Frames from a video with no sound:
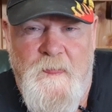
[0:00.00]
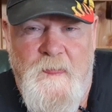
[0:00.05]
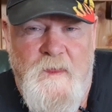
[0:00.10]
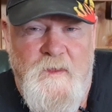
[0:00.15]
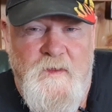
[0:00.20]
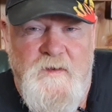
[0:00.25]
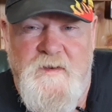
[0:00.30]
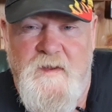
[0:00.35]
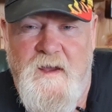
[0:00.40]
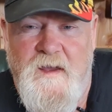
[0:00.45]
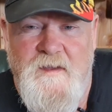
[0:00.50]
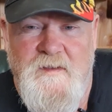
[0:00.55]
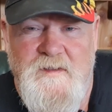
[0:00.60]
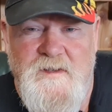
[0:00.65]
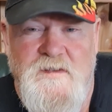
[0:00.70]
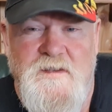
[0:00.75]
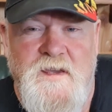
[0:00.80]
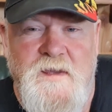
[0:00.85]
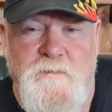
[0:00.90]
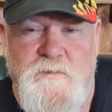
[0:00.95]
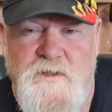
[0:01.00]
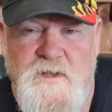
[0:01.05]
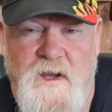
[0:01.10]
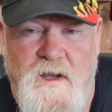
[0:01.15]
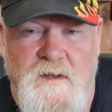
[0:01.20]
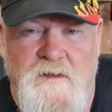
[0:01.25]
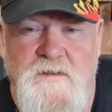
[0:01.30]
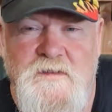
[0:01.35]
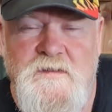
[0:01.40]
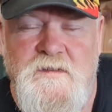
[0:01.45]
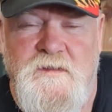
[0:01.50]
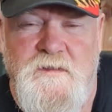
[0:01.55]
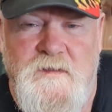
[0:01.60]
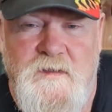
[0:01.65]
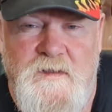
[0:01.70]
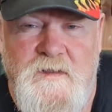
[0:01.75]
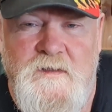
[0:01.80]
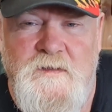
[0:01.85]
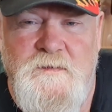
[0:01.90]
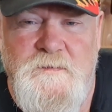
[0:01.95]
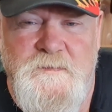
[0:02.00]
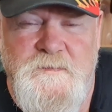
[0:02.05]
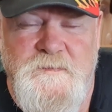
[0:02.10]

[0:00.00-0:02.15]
the day just kept changing, you know.